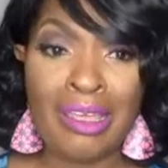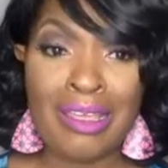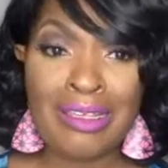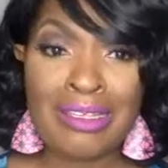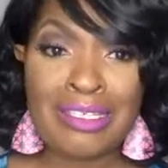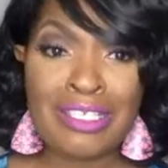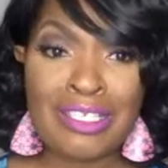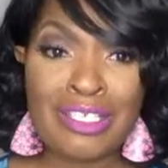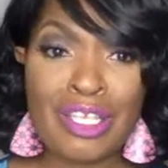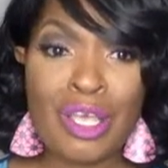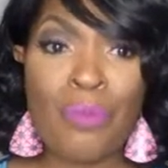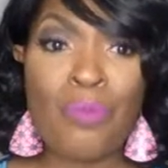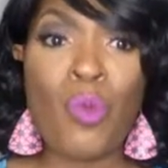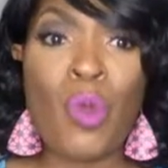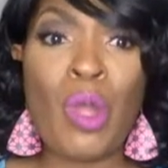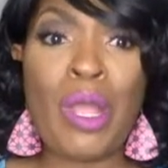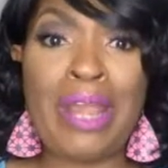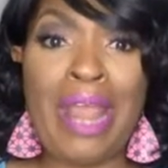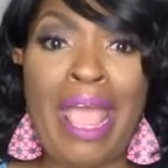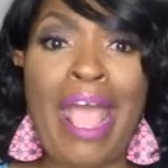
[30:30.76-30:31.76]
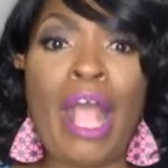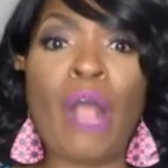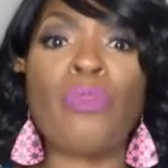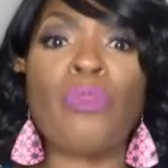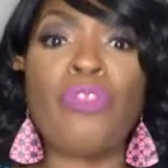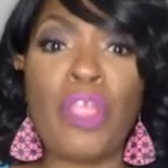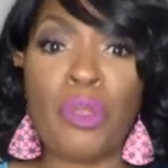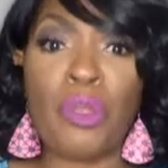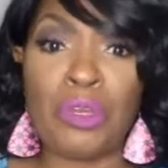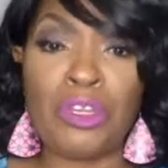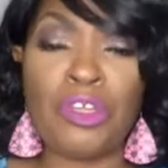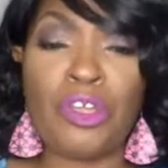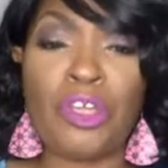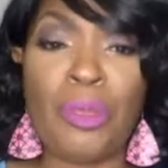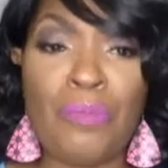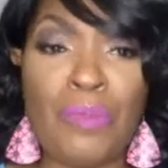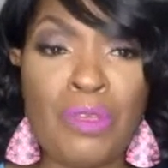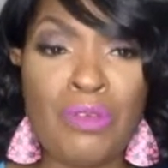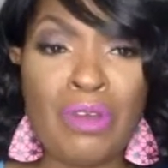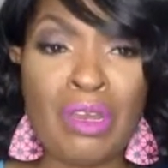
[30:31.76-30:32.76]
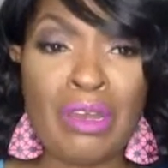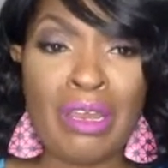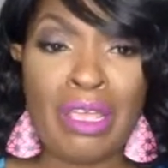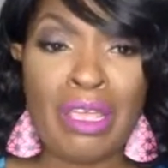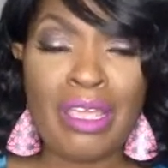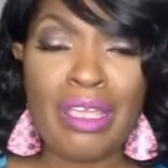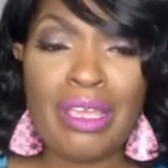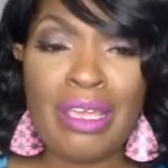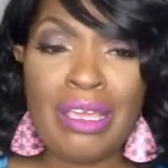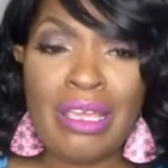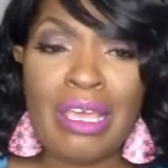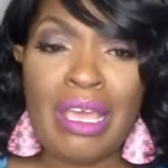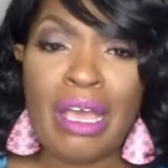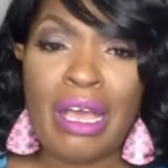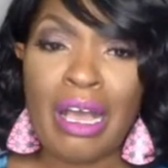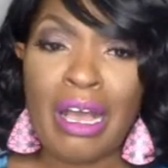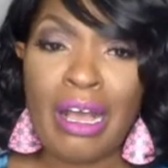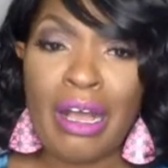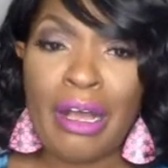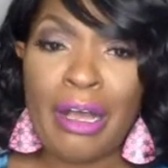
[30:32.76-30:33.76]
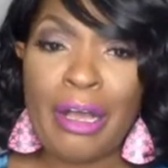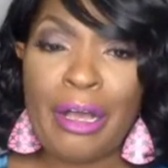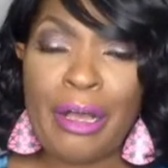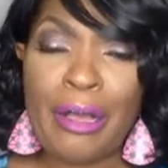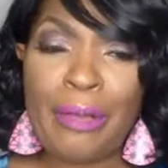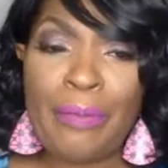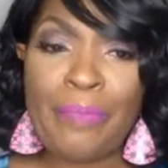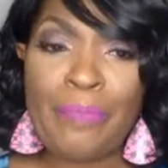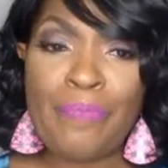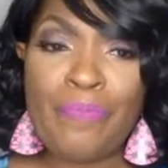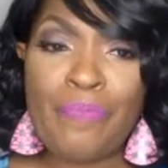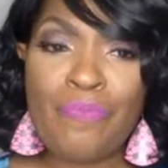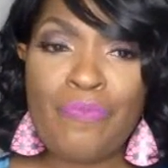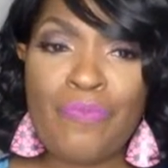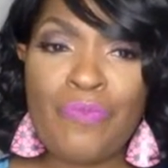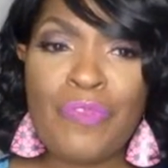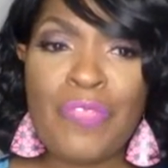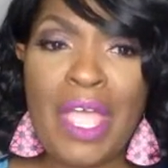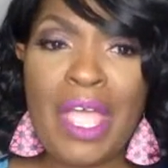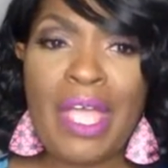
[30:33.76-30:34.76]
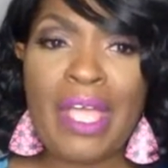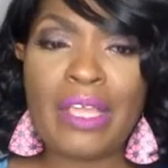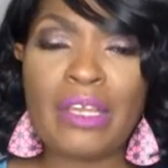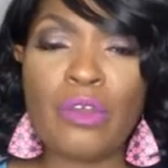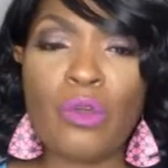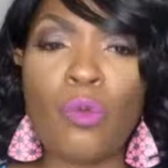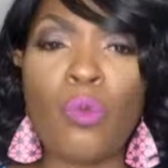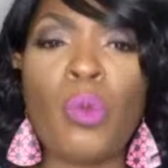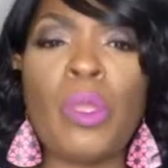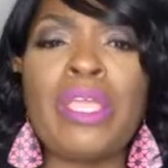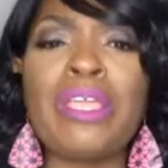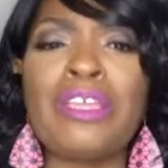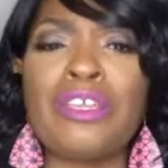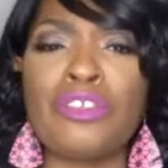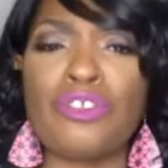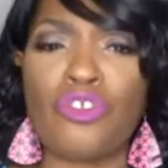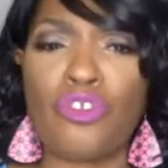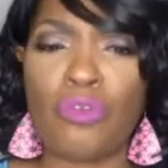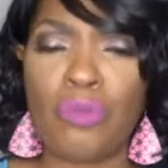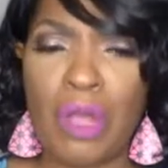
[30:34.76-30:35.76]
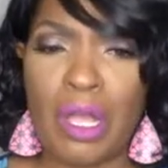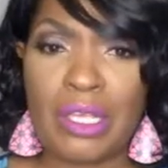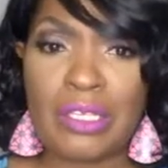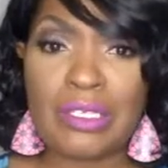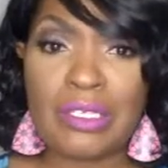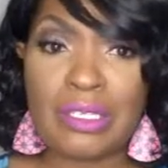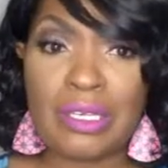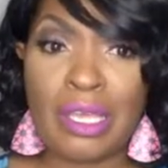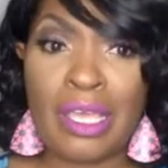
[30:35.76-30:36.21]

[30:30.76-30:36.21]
someone out there in the community that we can trust